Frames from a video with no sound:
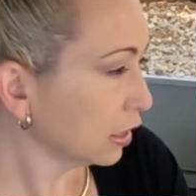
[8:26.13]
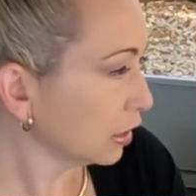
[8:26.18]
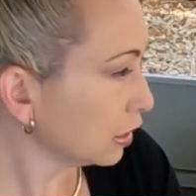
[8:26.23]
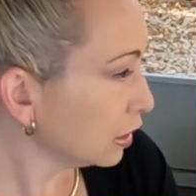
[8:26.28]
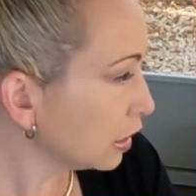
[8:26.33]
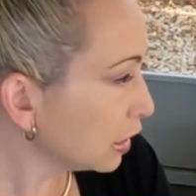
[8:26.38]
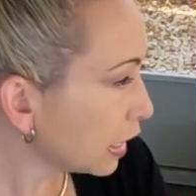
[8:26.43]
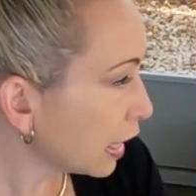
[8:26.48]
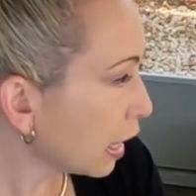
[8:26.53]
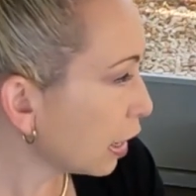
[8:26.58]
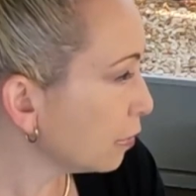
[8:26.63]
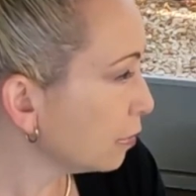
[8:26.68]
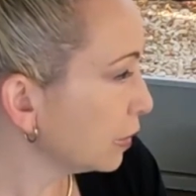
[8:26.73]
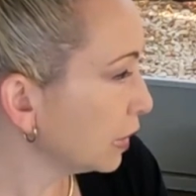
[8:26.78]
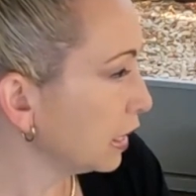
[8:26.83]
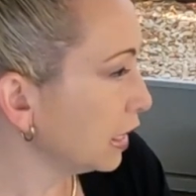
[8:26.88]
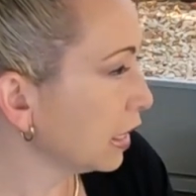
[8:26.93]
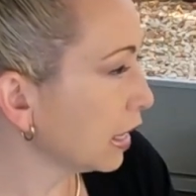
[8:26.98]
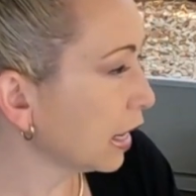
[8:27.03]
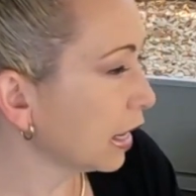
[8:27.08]
look how
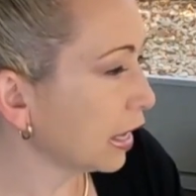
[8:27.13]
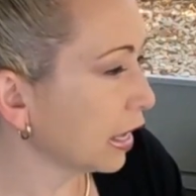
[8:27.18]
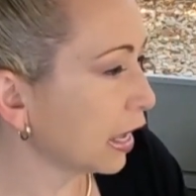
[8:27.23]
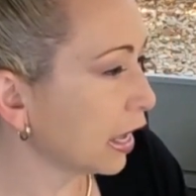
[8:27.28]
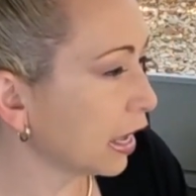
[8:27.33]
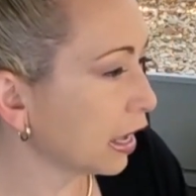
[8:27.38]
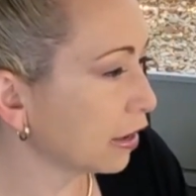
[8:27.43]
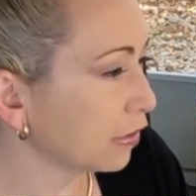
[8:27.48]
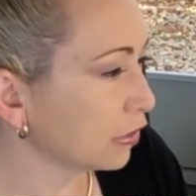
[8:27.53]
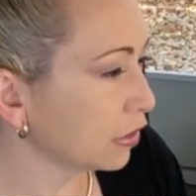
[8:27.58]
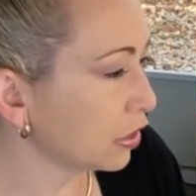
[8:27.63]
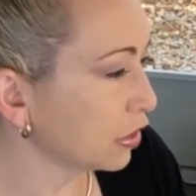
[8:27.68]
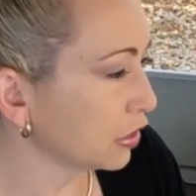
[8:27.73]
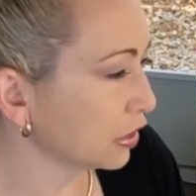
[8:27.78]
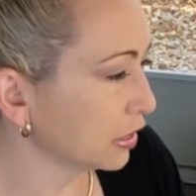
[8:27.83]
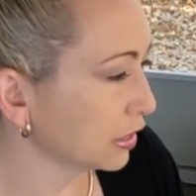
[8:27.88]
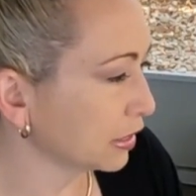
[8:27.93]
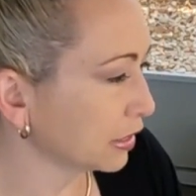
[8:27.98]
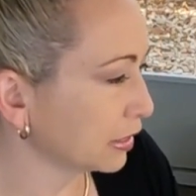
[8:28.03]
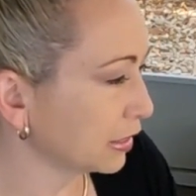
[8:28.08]
many I have
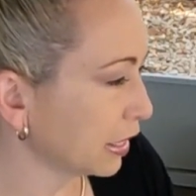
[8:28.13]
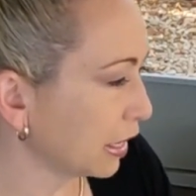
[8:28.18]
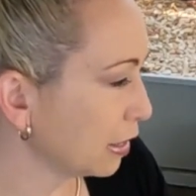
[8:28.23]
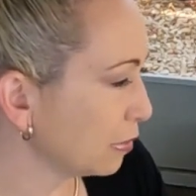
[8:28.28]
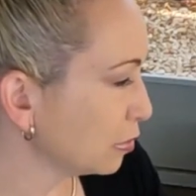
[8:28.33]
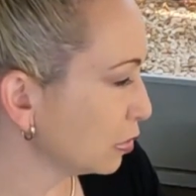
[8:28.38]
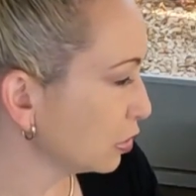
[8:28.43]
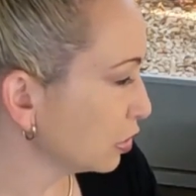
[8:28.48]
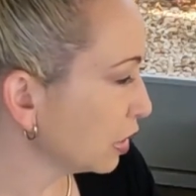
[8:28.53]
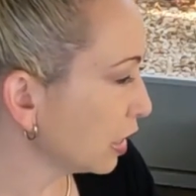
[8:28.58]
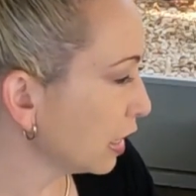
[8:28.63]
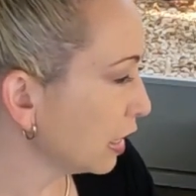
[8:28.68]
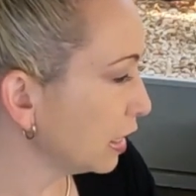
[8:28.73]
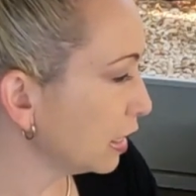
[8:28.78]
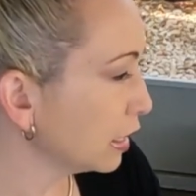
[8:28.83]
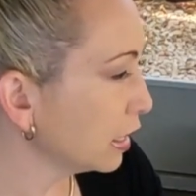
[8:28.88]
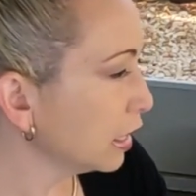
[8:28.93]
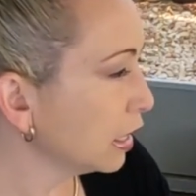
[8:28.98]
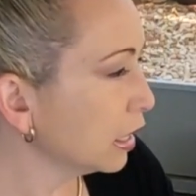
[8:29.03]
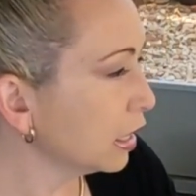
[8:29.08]
on this table.
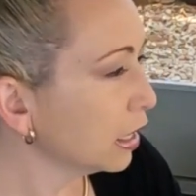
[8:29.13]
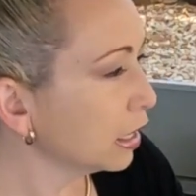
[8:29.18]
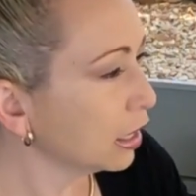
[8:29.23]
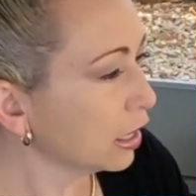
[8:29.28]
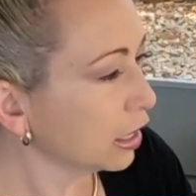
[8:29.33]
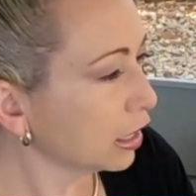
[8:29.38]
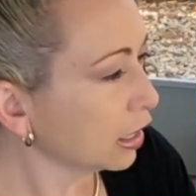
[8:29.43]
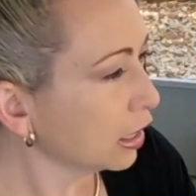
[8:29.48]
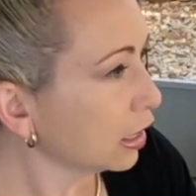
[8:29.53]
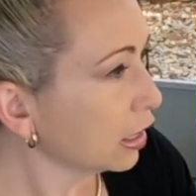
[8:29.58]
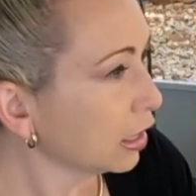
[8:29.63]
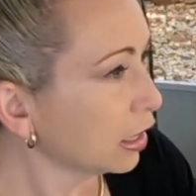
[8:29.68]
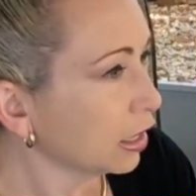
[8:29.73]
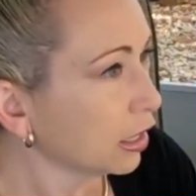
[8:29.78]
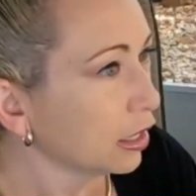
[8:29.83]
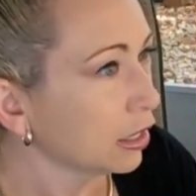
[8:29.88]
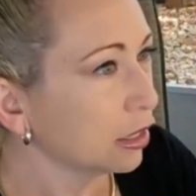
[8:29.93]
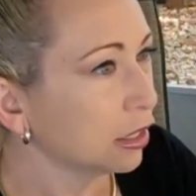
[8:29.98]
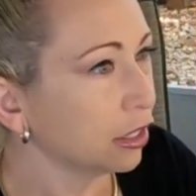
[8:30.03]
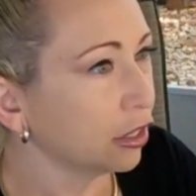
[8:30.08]
Like,
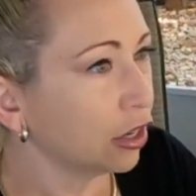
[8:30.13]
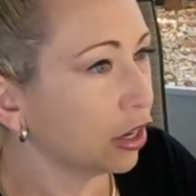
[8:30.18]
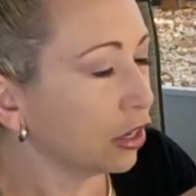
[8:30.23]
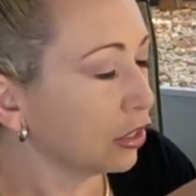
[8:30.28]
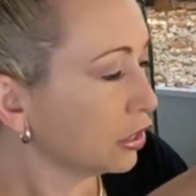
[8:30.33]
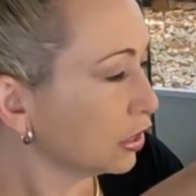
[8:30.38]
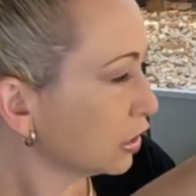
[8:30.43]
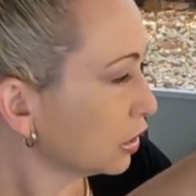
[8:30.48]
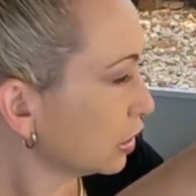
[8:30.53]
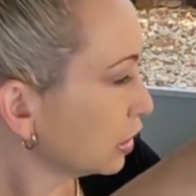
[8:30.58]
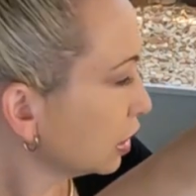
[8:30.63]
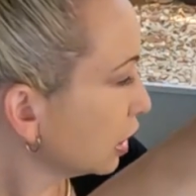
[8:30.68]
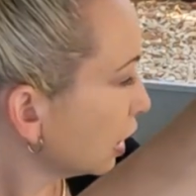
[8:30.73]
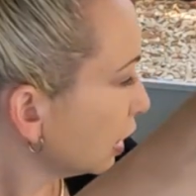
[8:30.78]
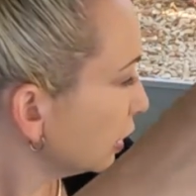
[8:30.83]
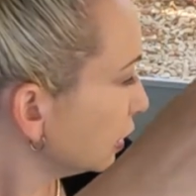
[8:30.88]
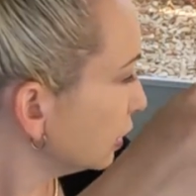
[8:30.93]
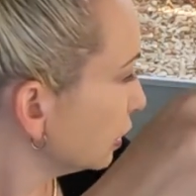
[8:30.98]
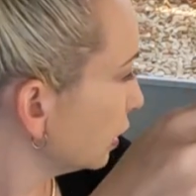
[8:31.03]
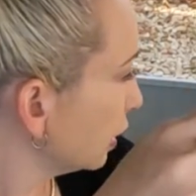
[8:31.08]
there are just
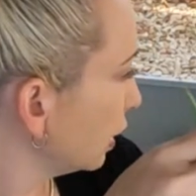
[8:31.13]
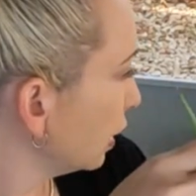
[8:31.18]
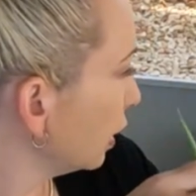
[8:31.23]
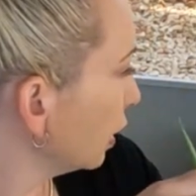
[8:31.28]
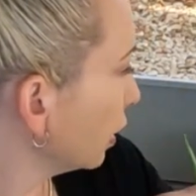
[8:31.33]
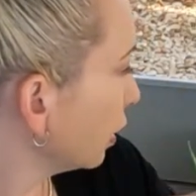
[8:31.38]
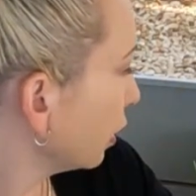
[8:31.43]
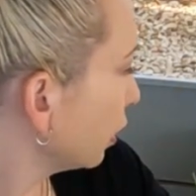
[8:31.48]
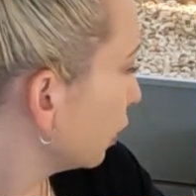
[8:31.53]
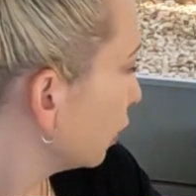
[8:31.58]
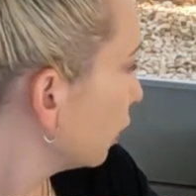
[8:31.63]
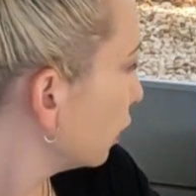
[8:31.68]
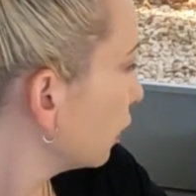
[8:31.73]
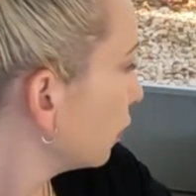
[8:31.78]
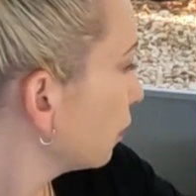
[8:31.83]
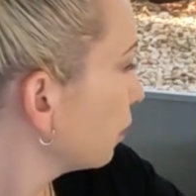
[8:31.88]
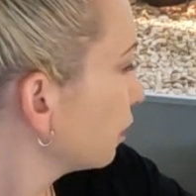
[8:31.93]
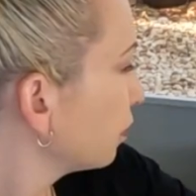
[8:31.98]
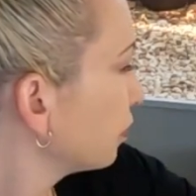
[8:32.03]
tons here.